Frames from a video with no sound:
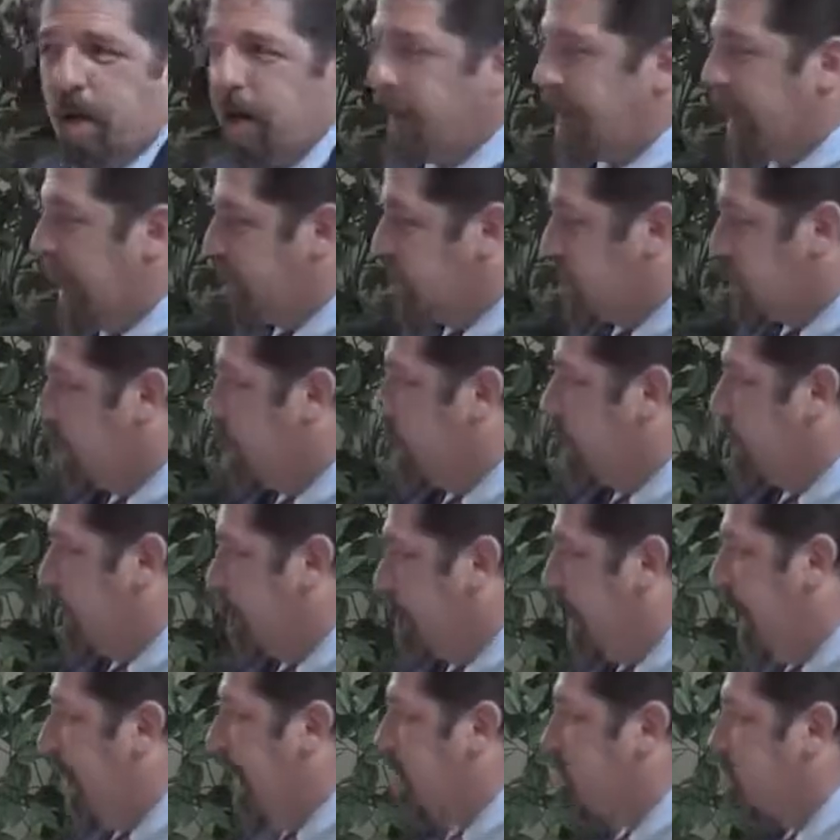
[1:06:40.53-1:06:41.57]
And that's certainly
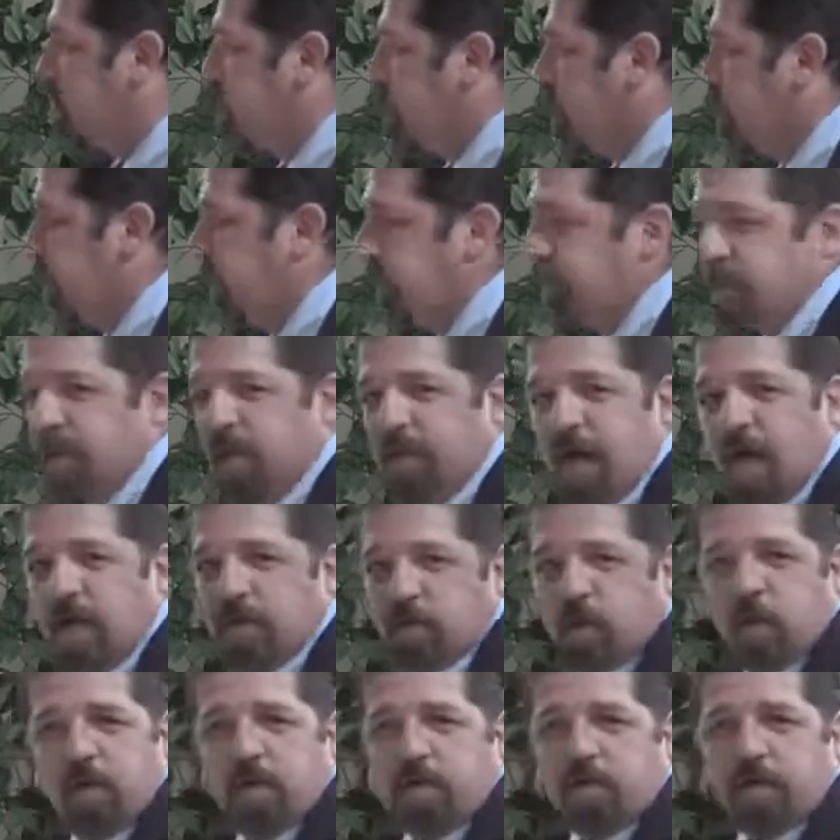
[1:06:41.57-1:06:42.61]
possible. We see
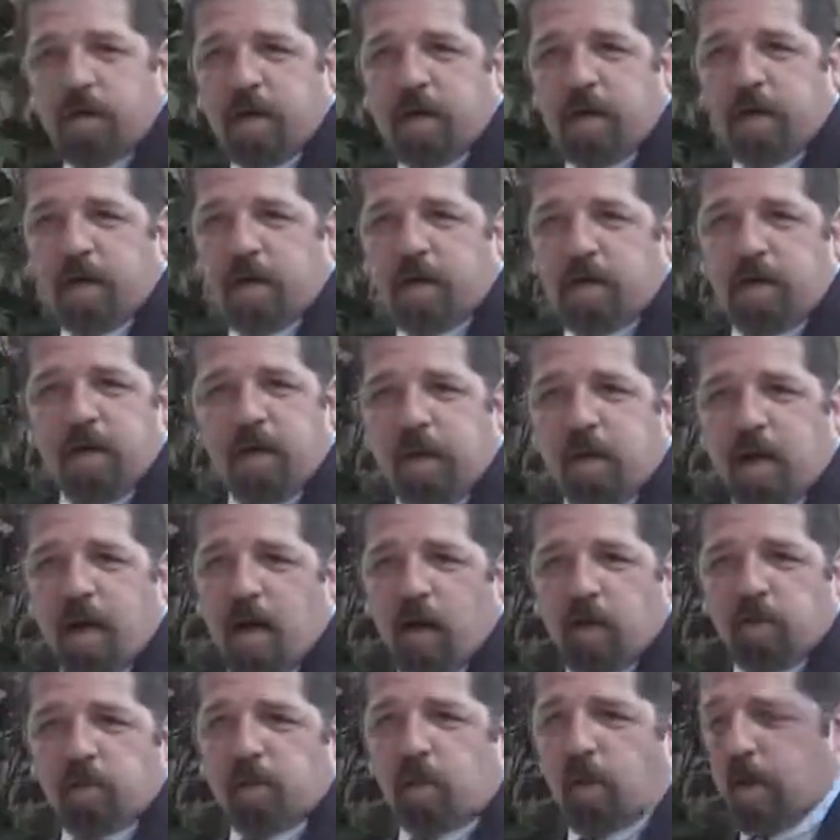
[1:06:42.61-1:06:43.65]
that sort of thing
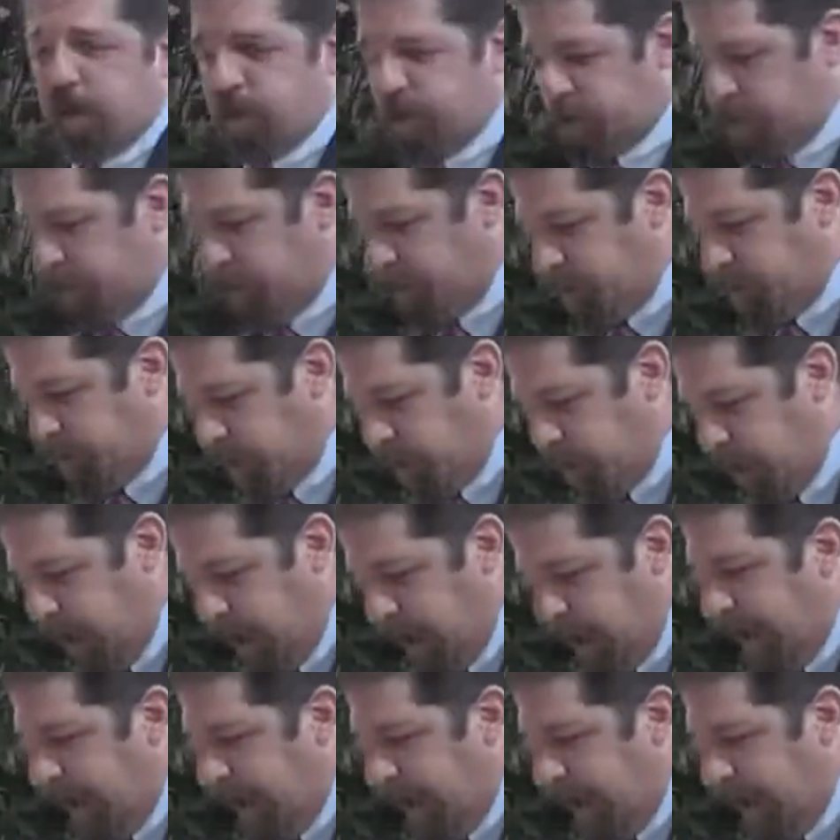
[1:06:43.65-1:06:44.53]
elsewhere in Scripture.